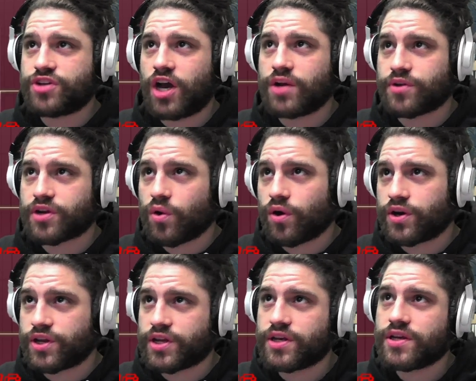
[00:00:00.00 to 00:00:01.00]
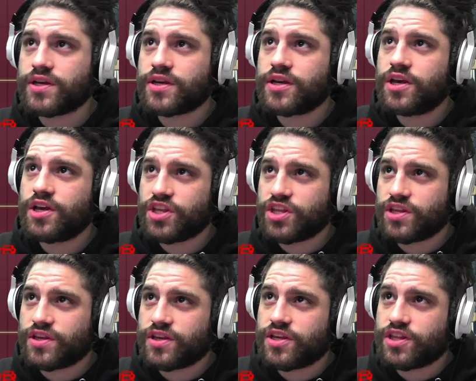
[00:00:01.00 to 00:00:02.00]
recording,
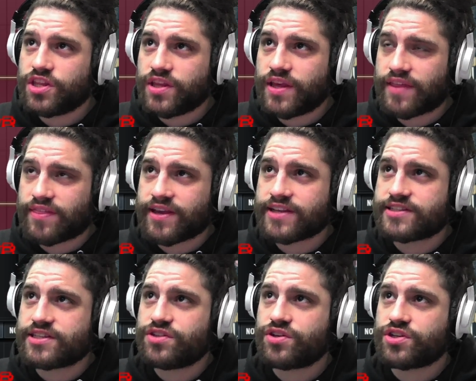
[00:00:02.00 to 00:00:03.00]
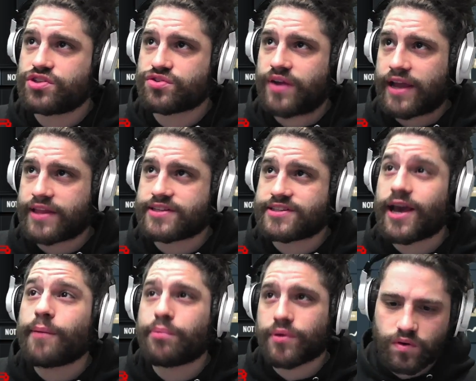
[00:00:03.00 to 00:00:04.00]
you hit this and you can drag the
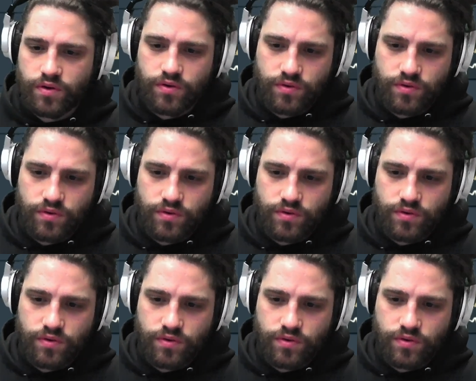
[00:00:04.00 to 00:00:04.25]
sample out.